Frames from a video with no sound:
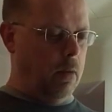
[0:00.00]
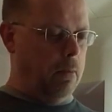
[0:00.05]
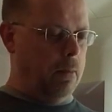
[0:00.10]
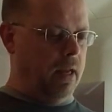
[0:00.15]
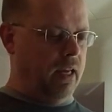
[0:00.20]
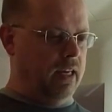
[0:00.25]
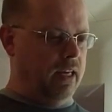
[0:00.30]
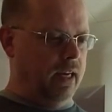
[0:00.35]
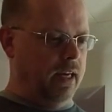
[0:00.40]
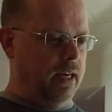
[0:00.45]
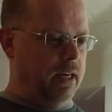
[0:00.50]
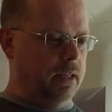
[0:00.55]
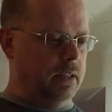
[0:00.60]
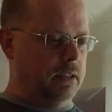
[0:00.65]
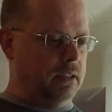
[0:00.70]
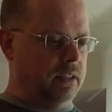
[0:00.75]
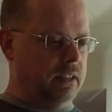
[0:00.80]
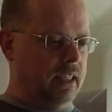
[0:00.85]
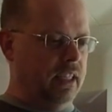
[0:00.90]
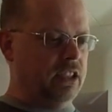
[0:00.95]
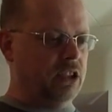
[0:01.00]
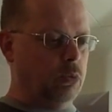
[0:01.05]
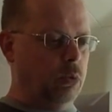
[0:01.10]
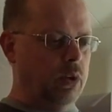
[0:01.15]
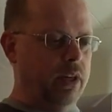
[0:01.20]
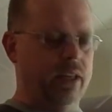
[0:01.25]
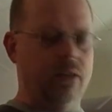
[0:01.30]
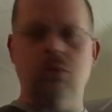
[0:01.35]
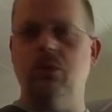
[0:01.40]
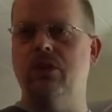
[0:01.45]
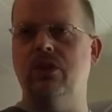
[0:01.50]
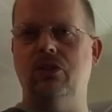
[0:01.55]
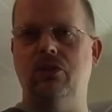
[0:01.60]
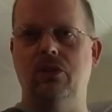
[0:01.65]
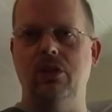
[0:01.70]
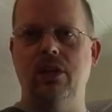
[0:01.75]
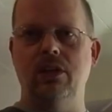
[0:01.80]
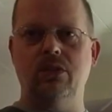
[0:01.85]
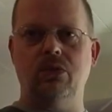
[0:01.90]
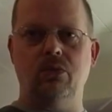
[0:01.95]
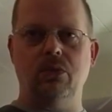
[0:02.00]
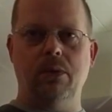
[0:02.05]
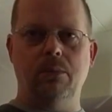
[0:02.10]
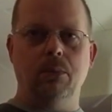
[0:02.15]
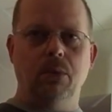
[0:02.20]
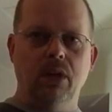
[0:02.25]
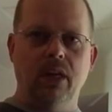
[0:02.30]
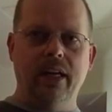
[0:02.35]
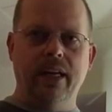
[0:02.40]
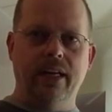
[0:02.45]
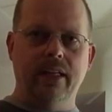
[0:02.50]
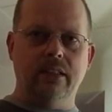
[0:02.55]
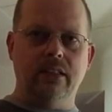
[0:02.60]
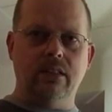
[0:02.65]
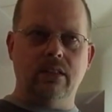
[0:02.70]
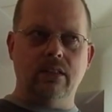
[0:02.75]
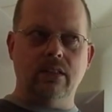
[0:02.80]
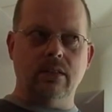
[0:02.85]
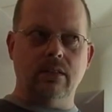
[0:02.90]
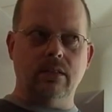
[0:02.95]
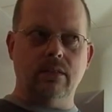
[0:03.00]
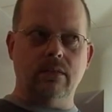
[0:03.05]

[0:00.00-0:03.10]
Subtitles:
Because this one was just replaced